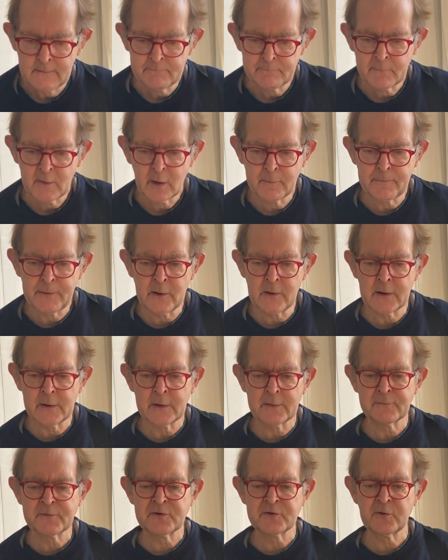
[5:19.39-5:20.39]
A poet
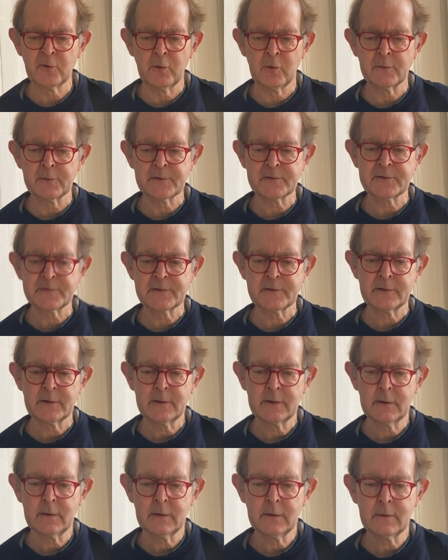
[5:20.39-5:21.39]
of sorts,
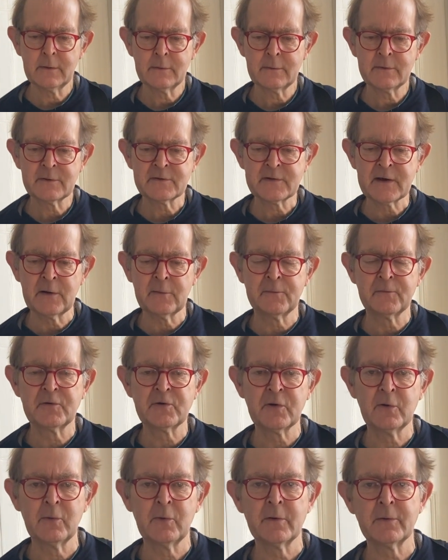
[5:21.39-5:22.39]

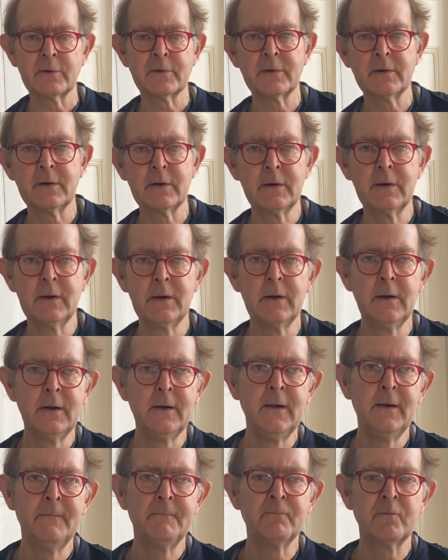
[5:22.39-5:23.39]
self-taught,
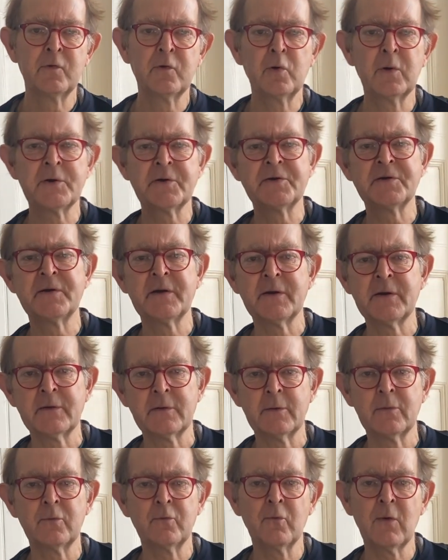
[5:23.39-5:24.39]
twisted,
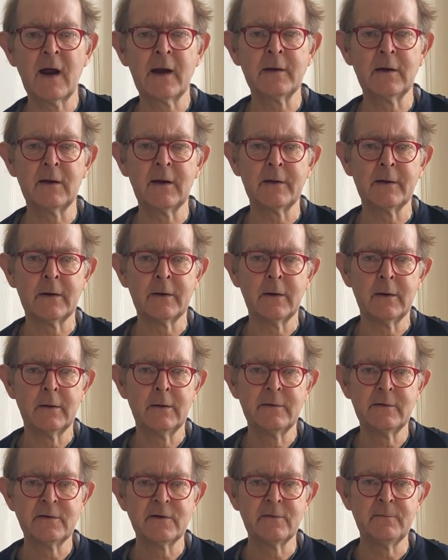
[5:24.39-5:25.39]
wrangling,
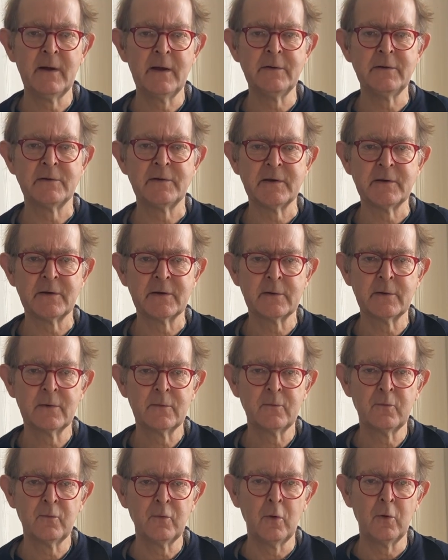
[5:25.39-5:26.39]
demented,
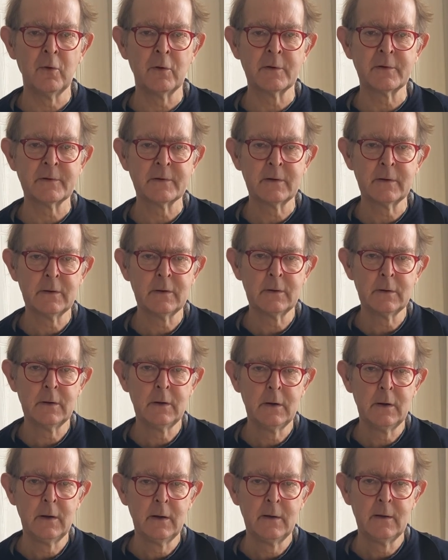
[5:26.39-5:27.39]
wrought,
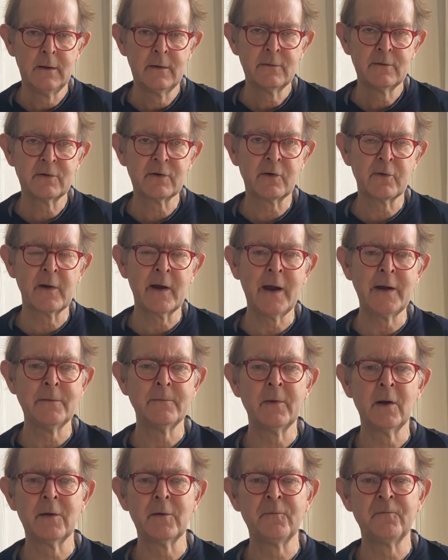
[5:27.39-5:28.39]
to create
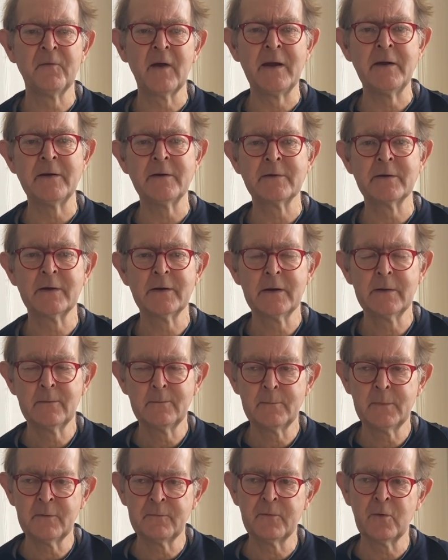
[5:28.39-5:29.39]
my fate
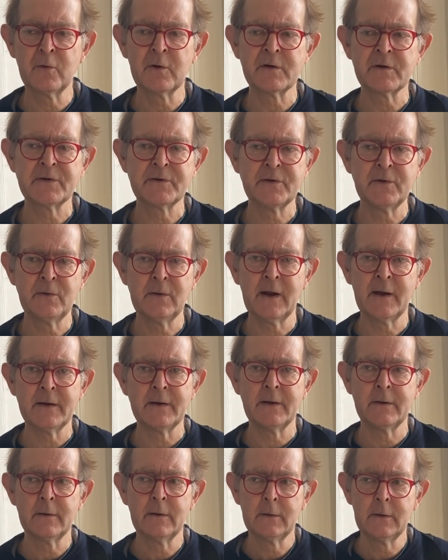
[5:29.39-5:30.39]
before it's too late,
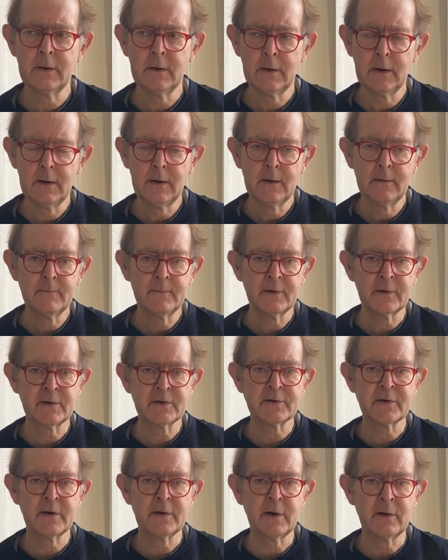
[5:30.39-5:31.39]
because
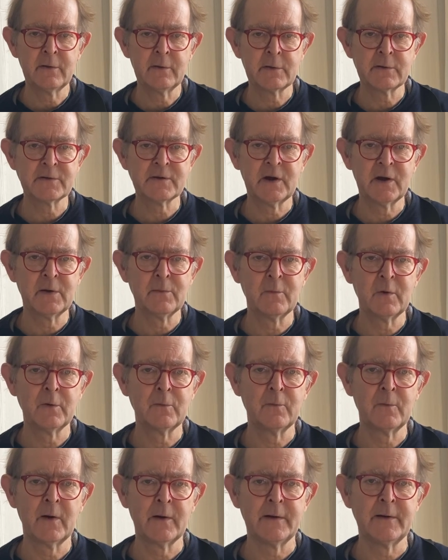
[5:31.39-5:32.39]
I know that time won't
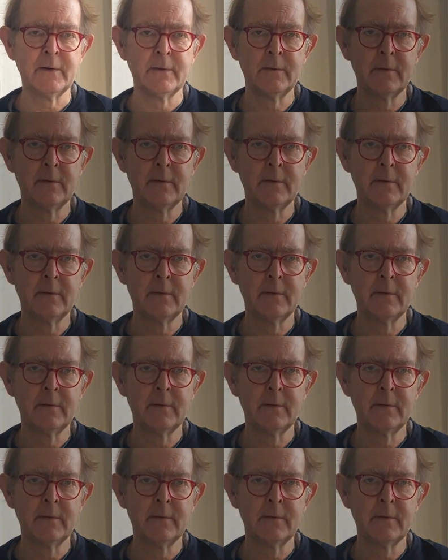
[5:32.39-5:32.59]
wait.